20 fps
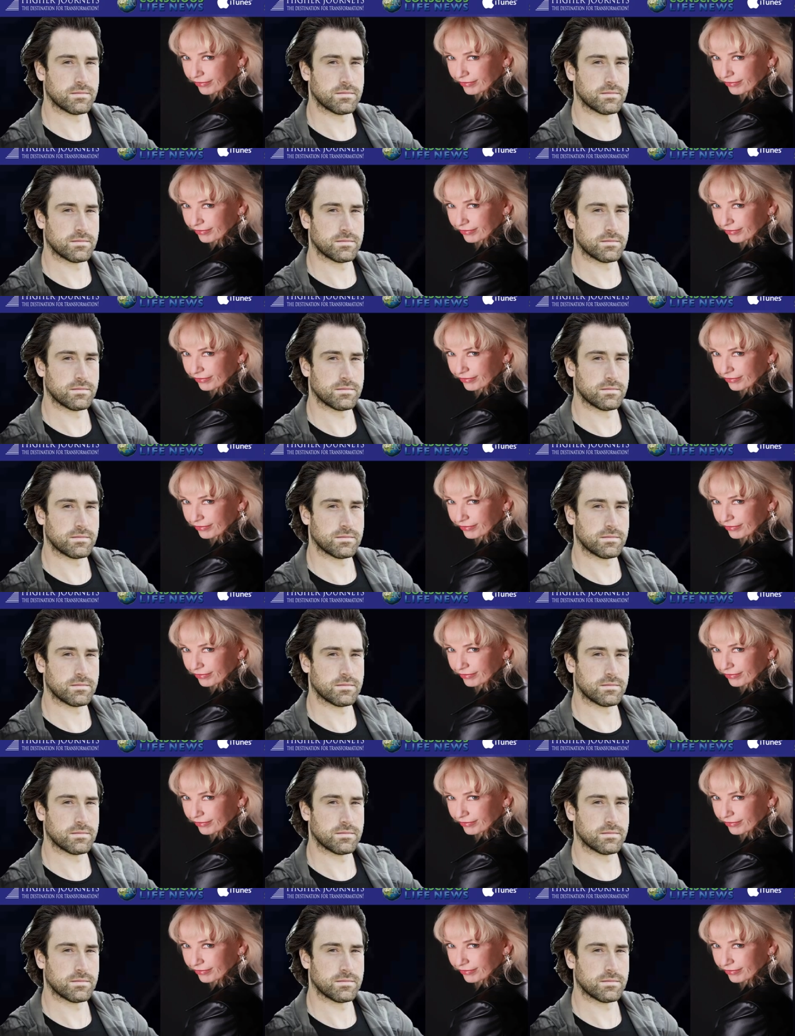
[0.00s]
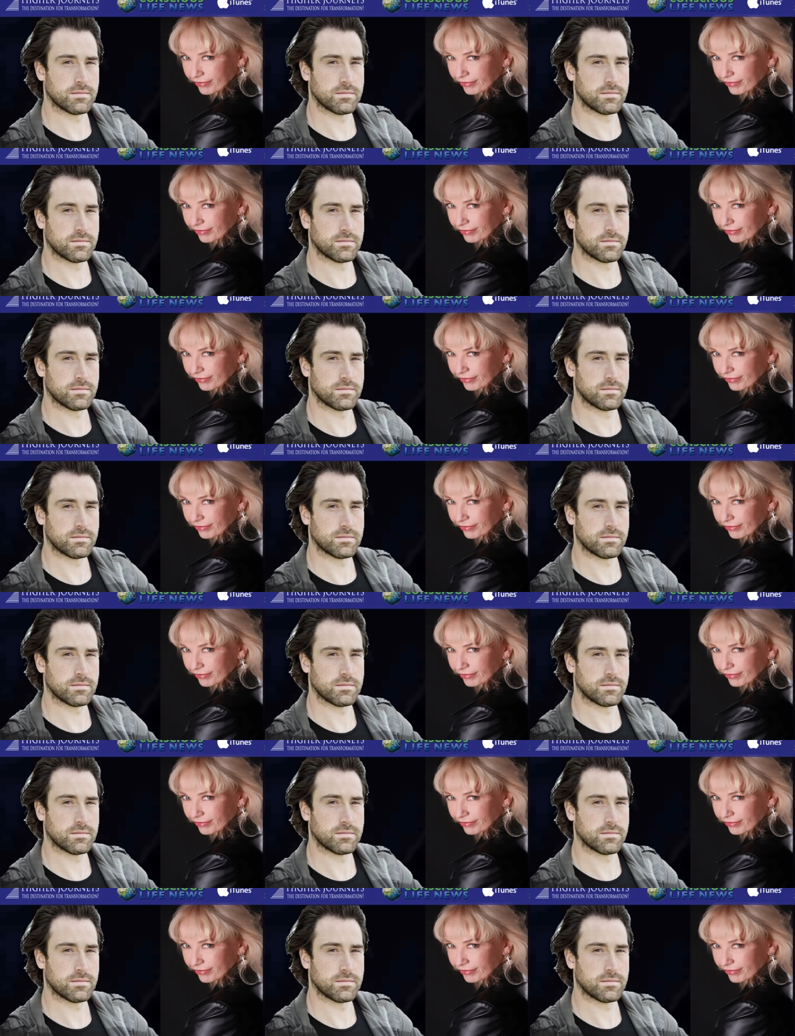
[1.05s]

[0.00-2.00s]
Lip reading: Nobody speaks.